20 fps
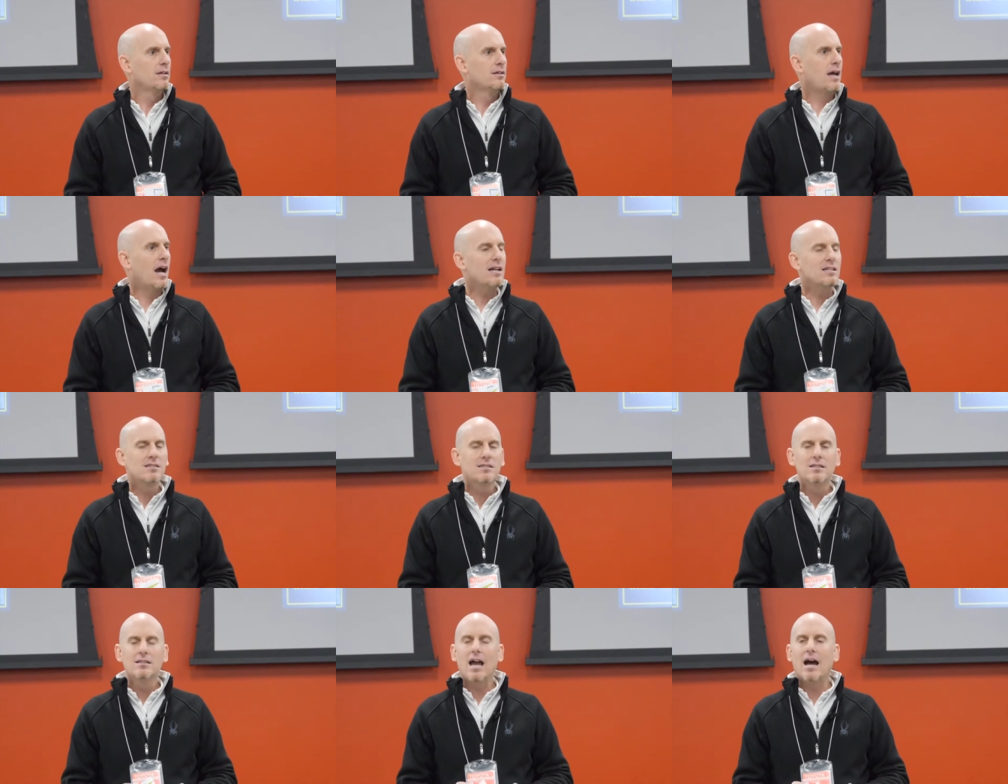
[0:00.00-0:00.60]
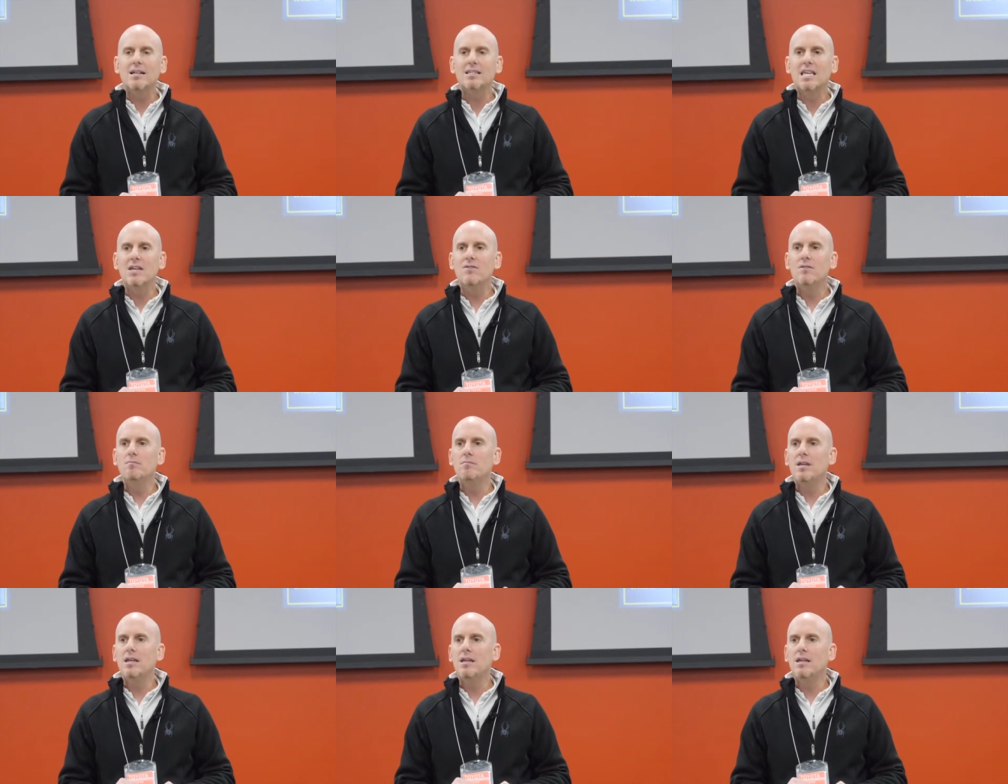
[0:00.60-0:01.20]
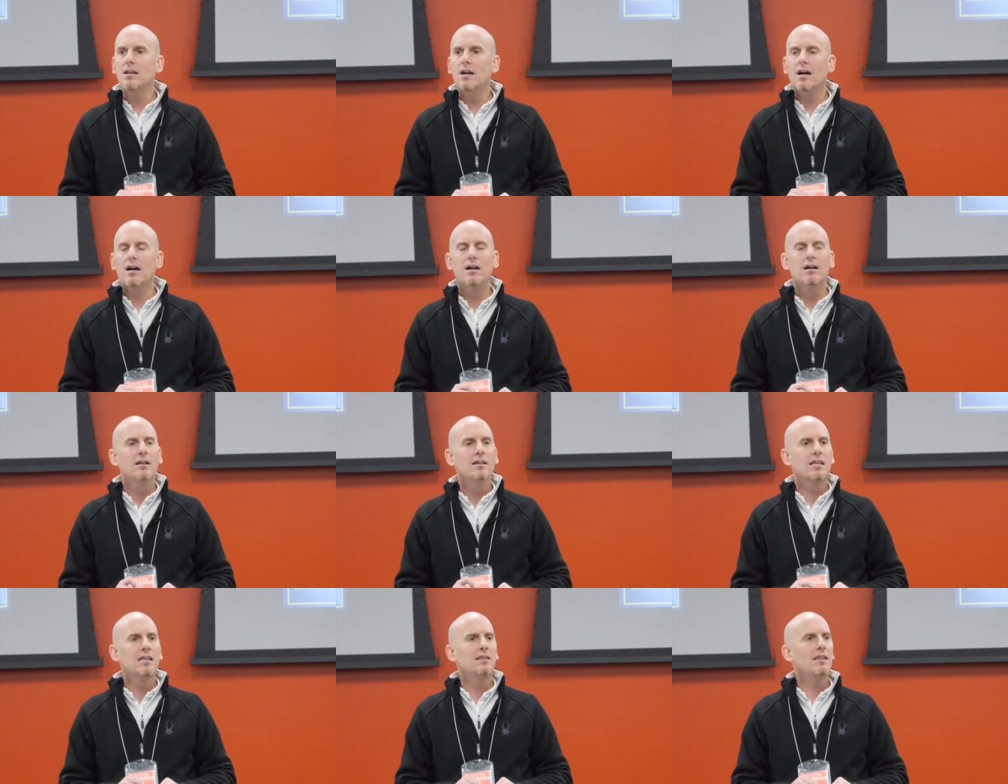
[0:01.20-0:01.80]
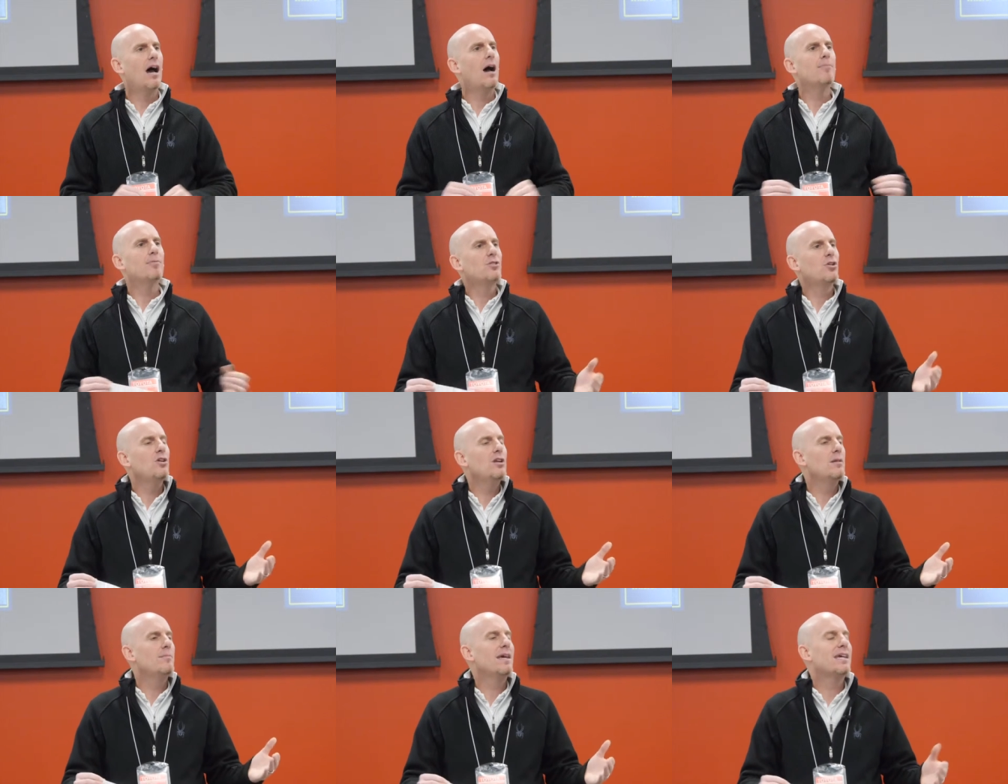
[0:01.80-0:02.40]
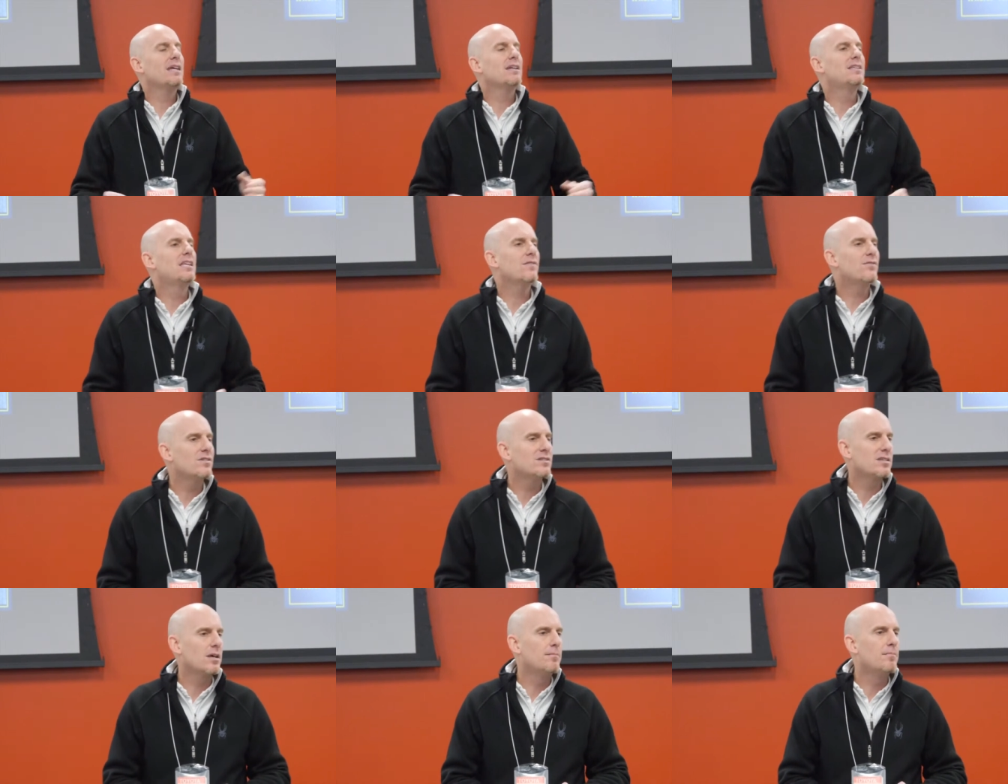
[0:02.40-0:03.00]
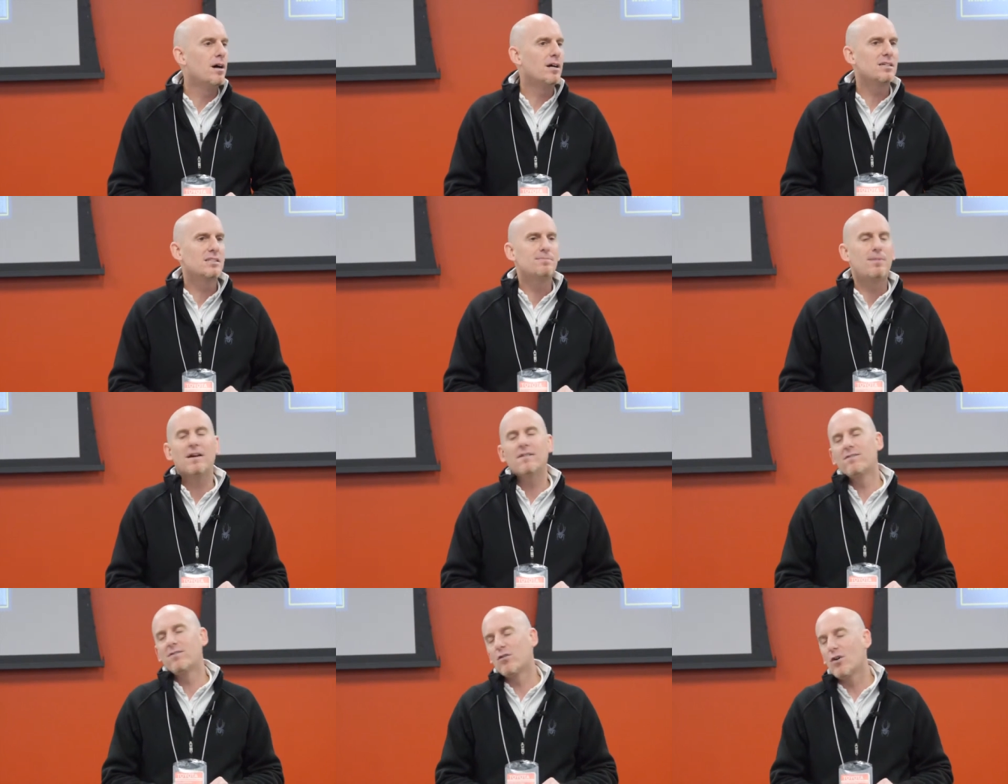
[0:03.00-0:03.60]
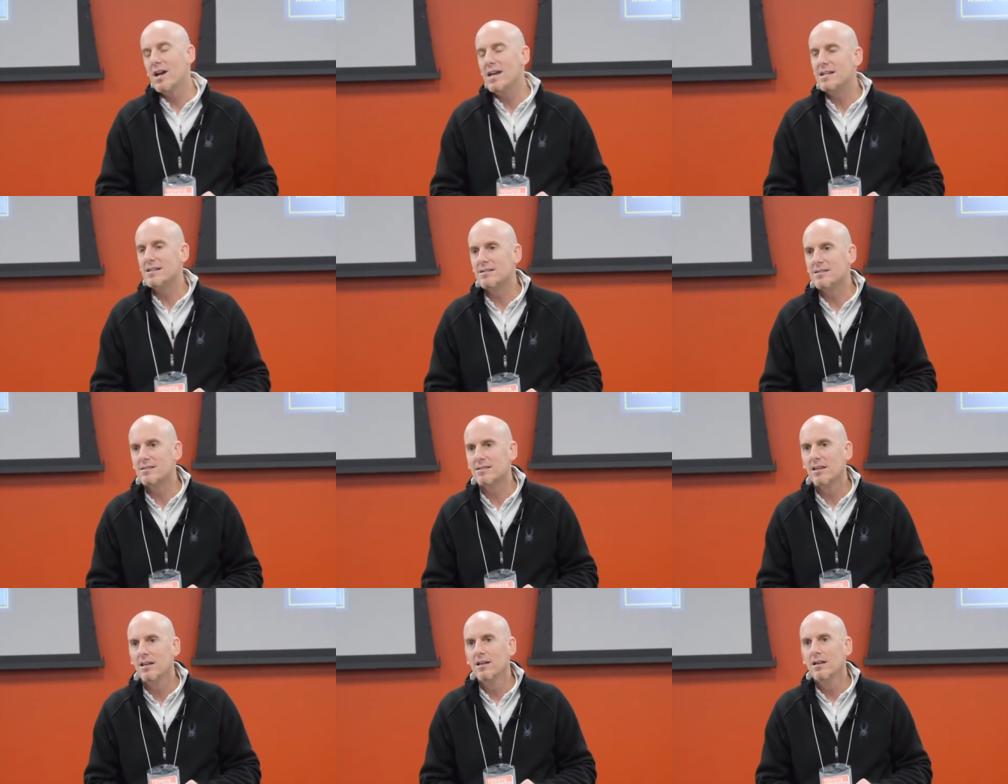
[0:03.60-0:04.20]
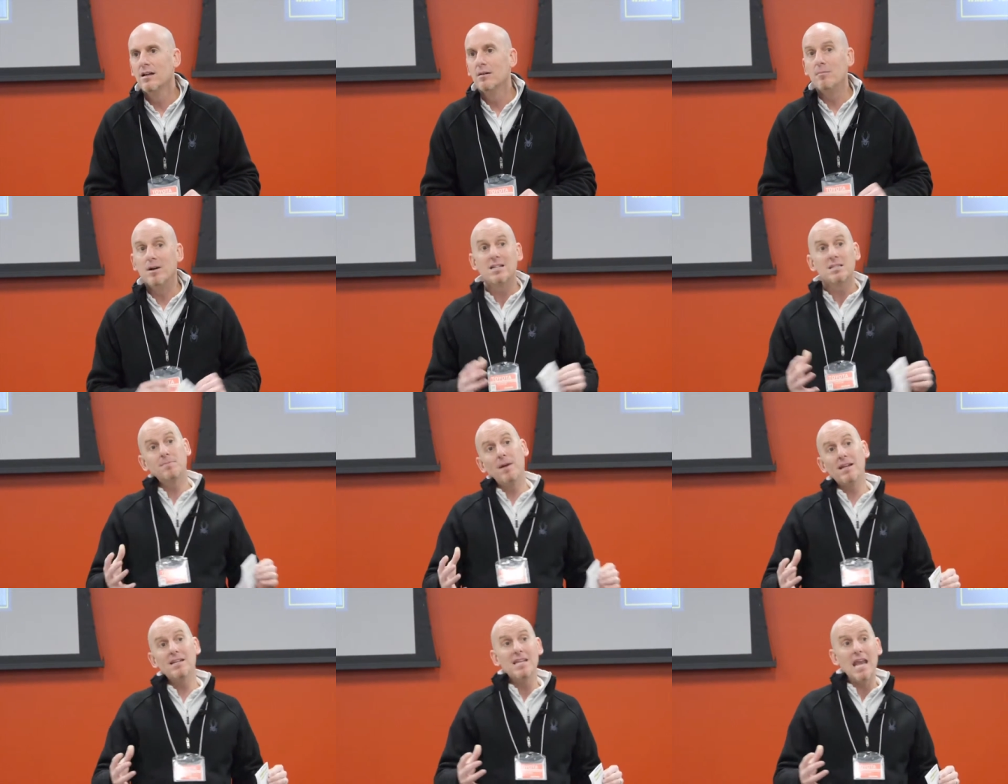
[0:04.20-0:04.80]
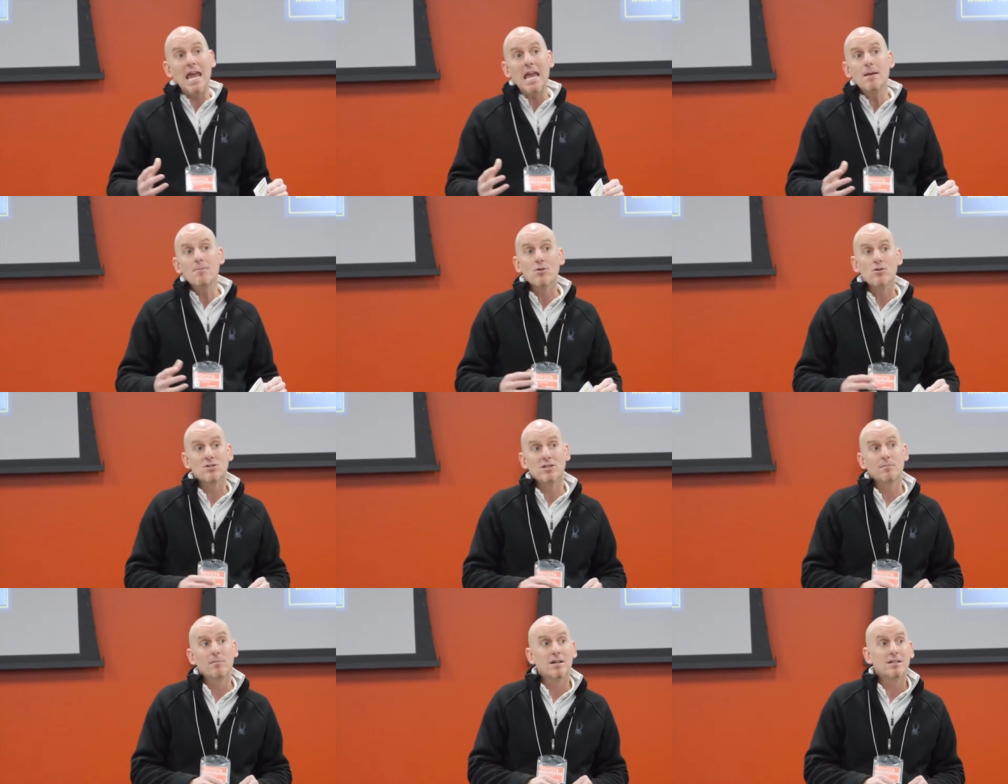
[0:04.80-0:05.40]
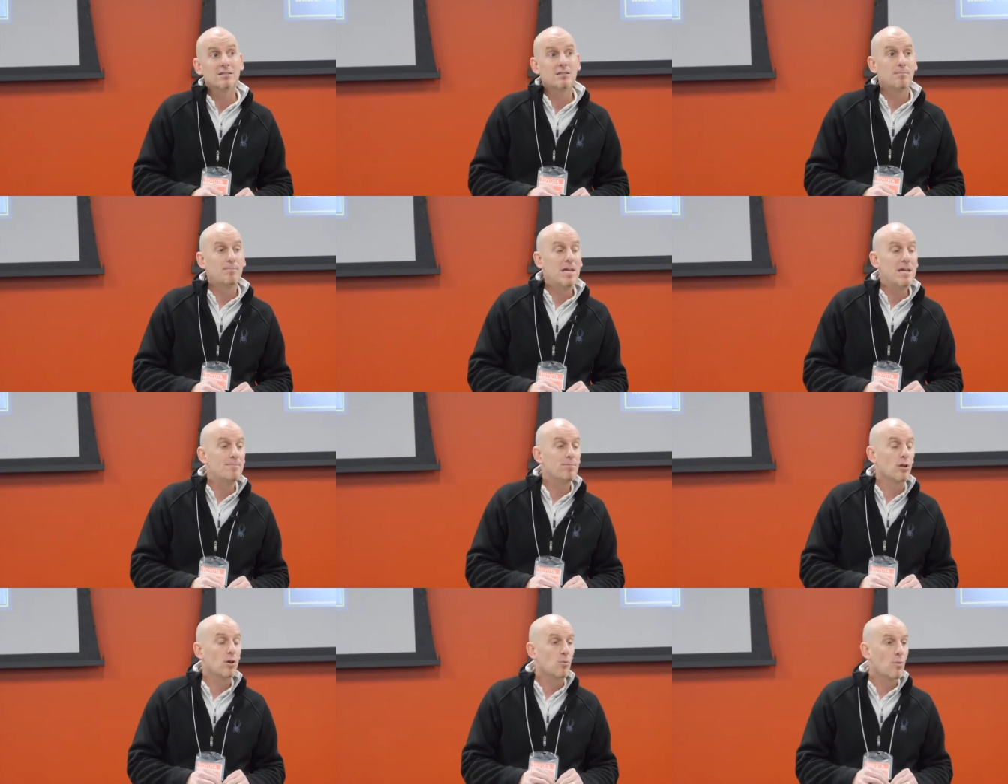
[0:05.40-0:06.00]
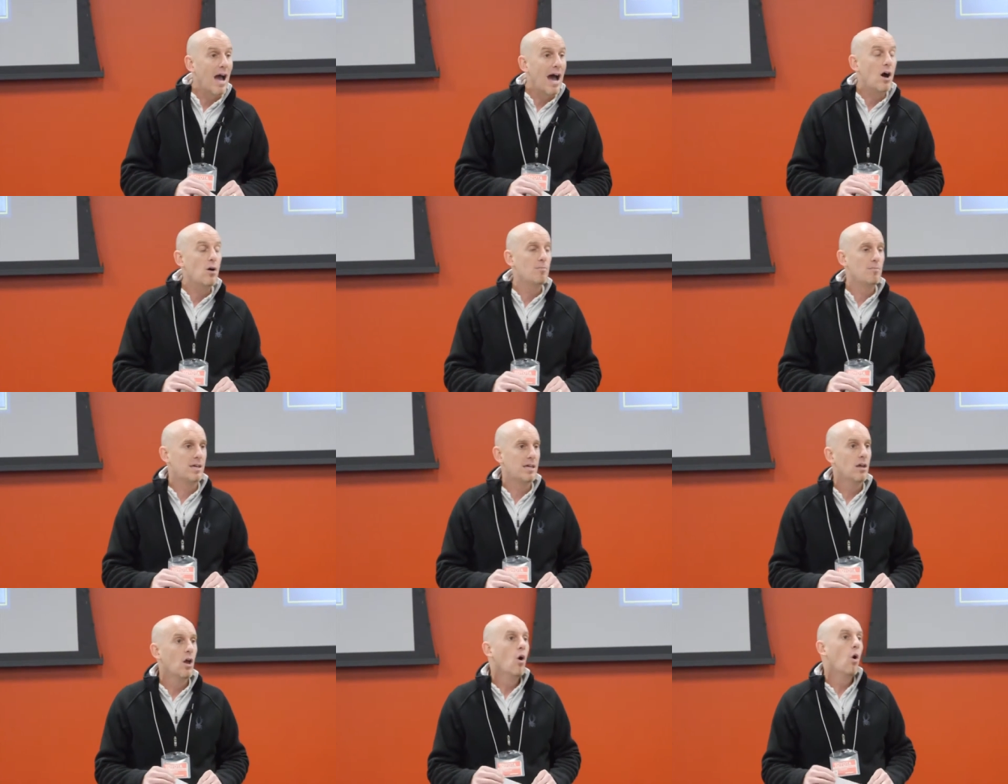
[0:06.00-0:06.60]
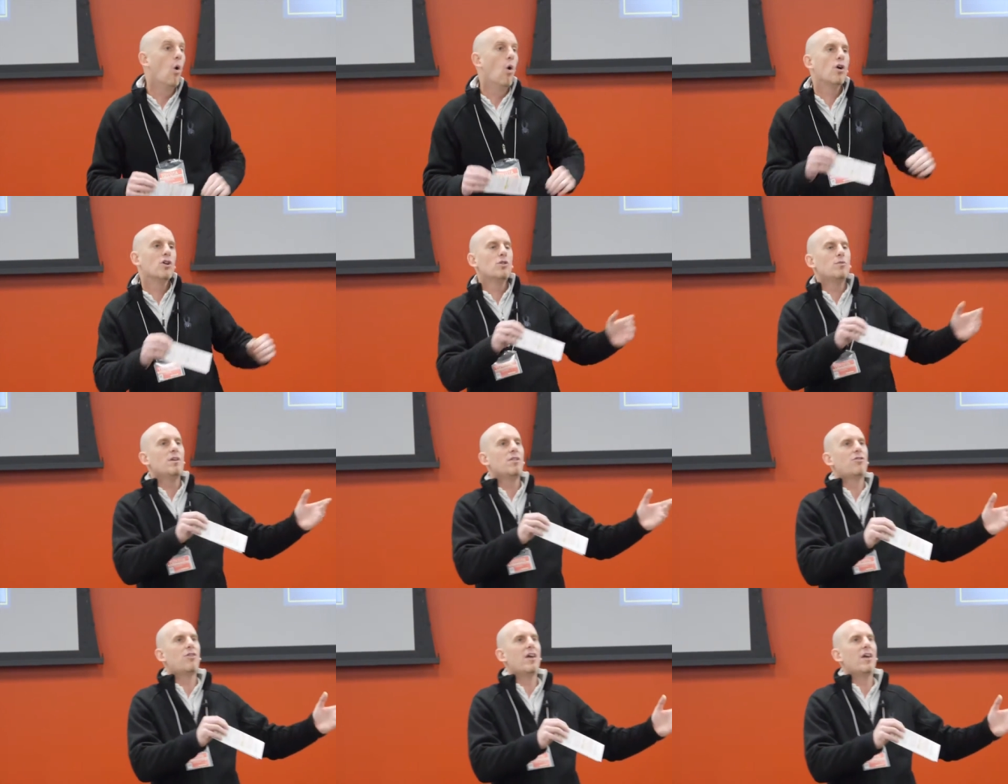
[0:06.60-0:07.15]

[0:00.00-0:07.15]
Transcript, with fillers: God's, God's given me uh, the opportunity to make a difference amongst my friends, amongst my neighbors, amongst the people around me? Or do we